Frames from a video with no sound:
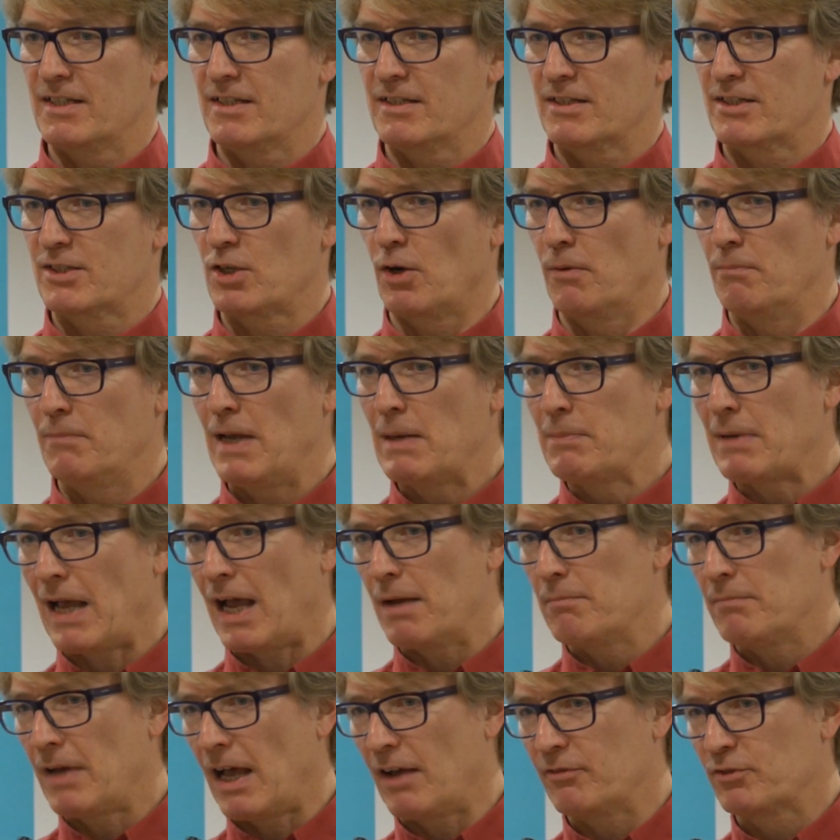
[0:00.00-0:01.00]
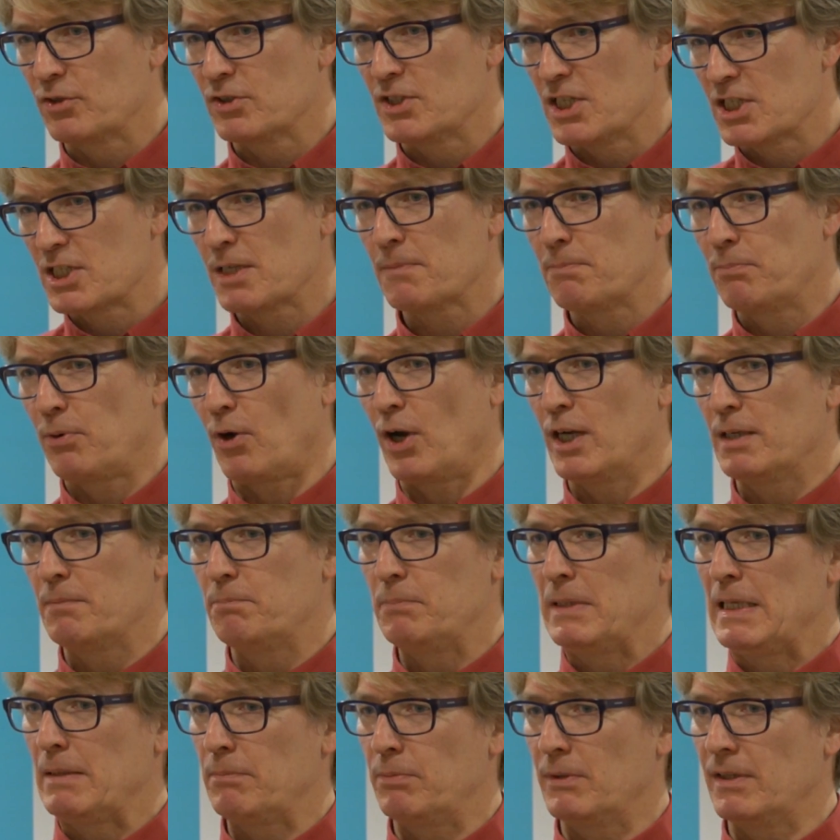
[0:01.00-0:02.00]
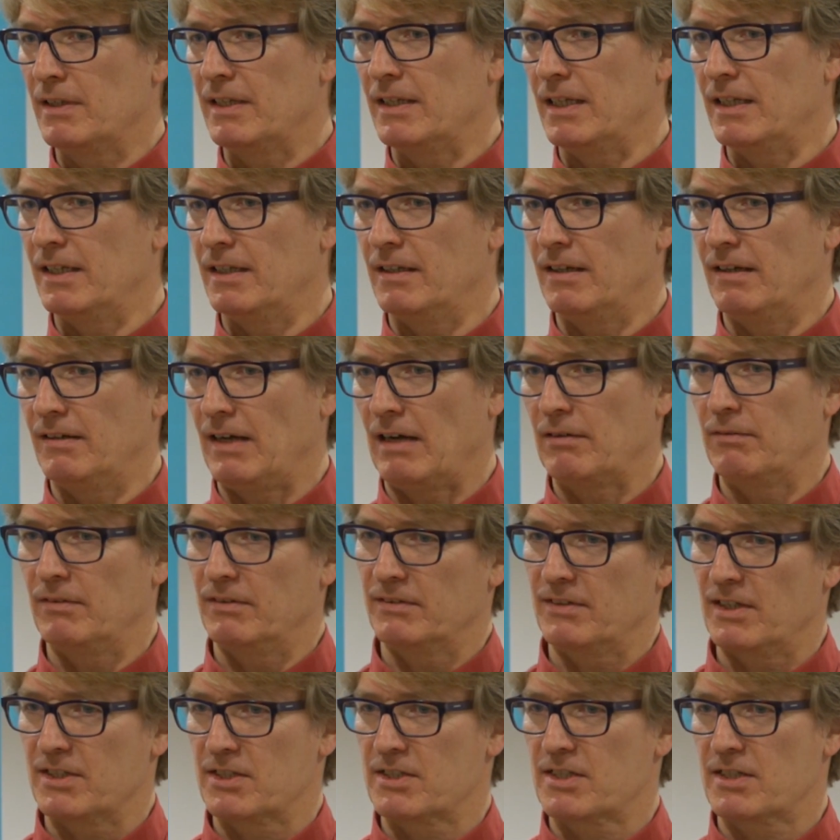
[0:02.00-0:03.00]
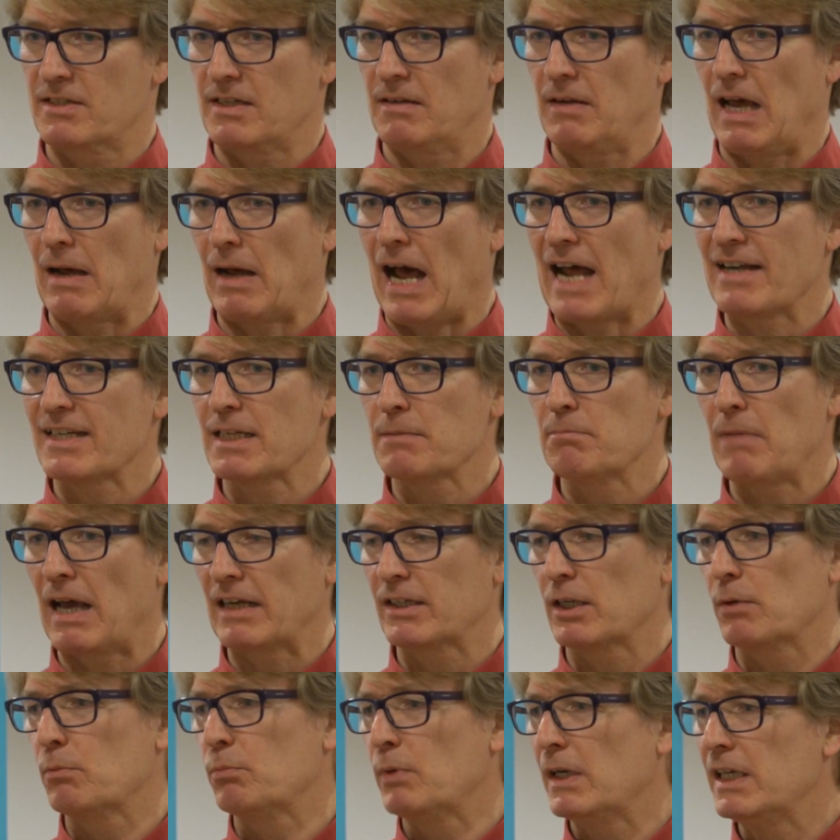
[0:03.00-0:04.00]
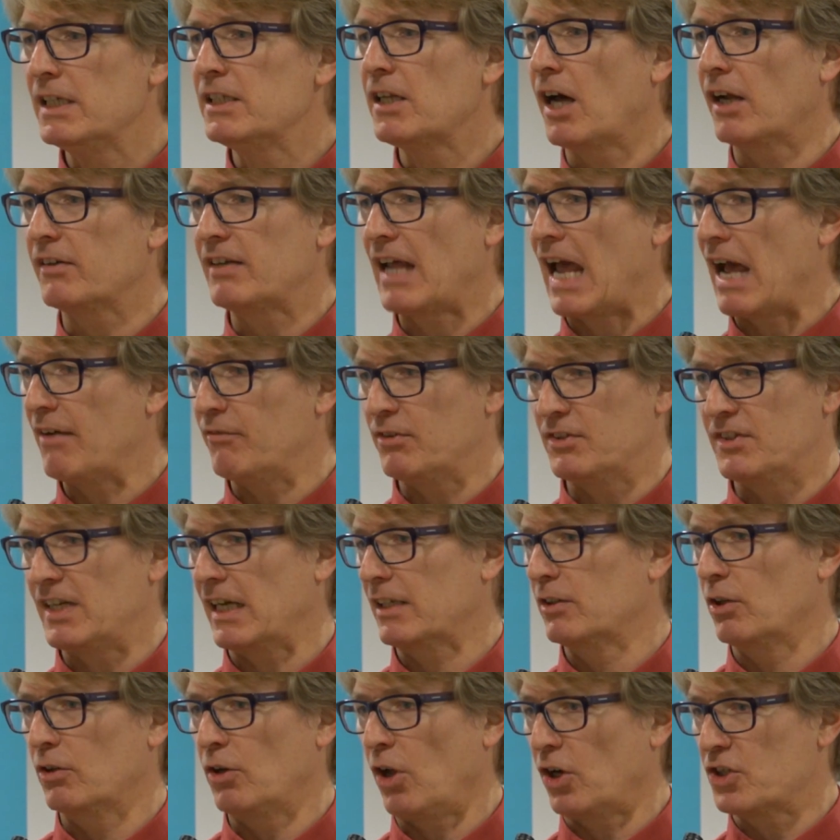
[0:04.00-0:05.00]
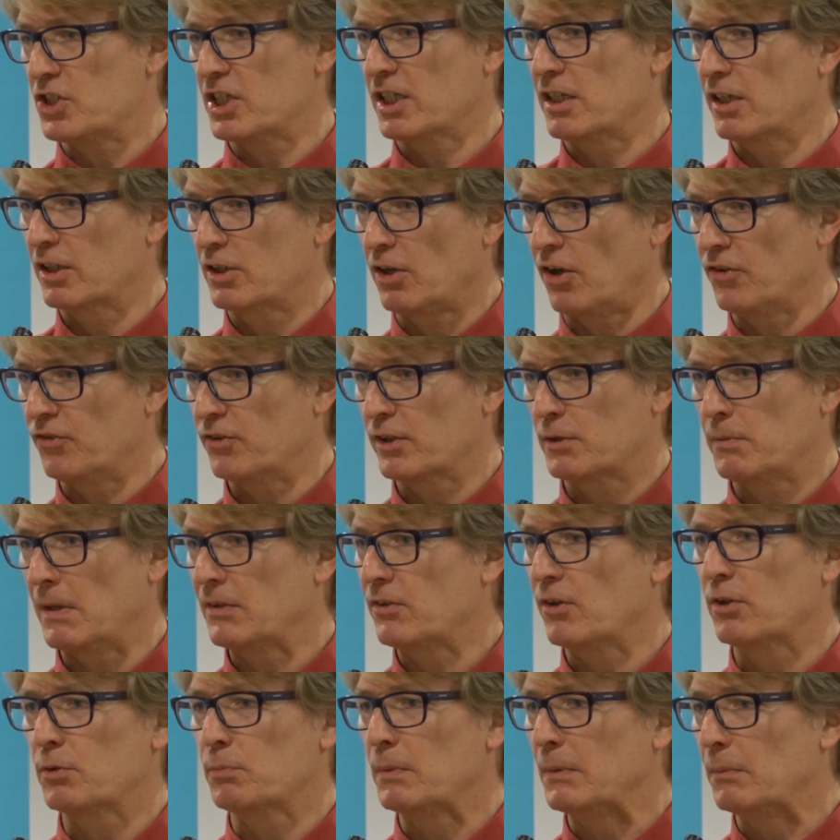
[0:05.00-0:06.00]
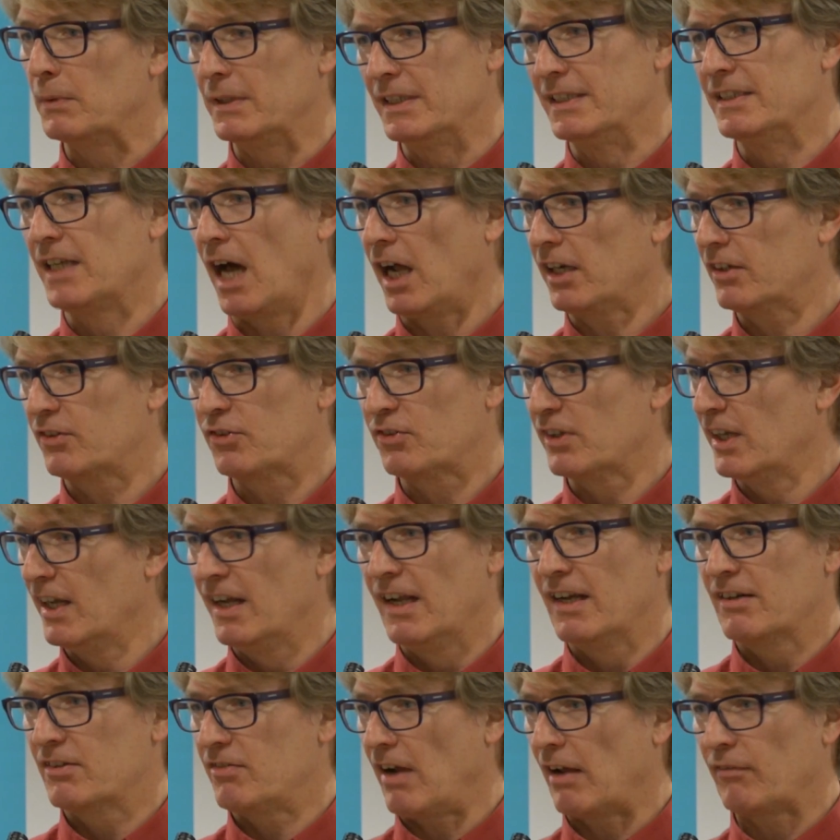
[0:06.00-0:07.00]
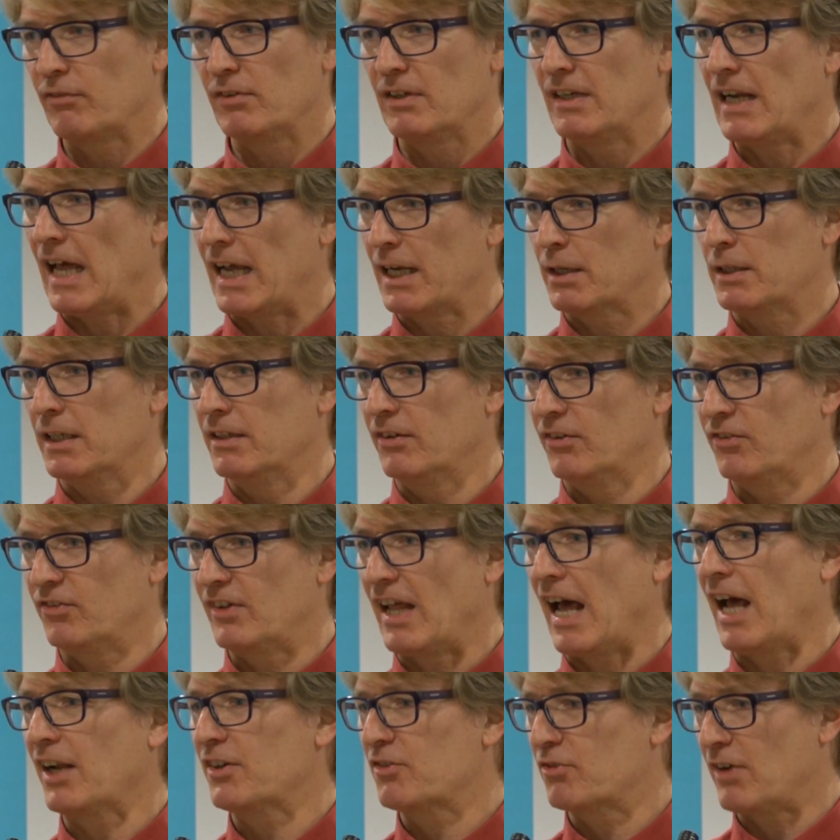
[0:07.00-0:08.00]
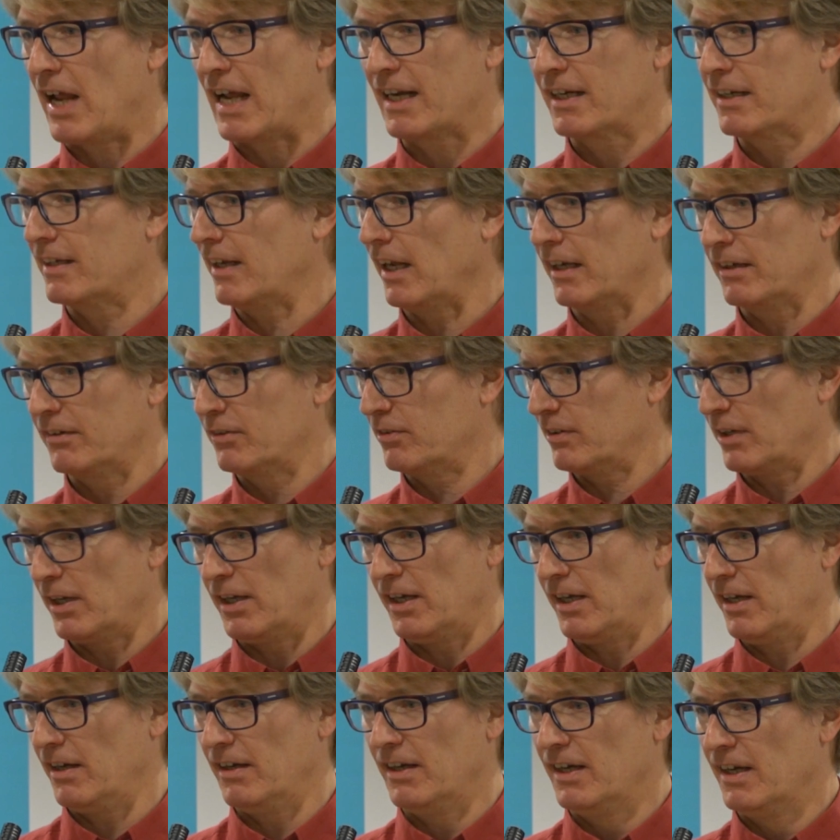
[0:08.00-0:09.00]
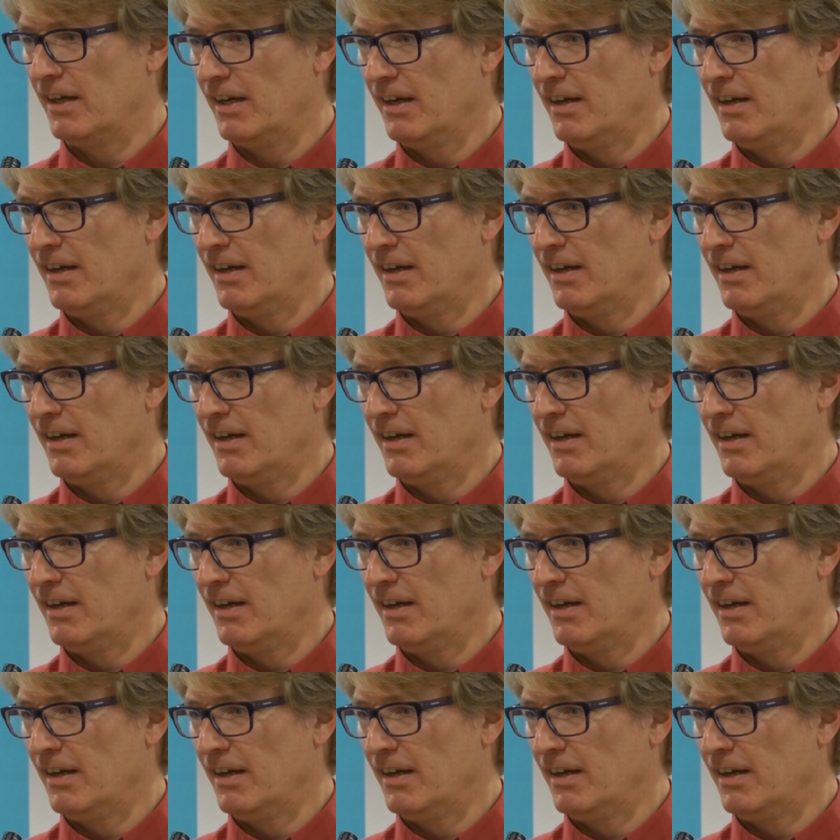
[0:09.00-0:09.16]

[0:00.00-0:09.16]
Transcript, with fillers: so maybe I have to disappoint people. They, uh, this antimatter will not have a technological consequences. We will not travel like in Star Trek at uh,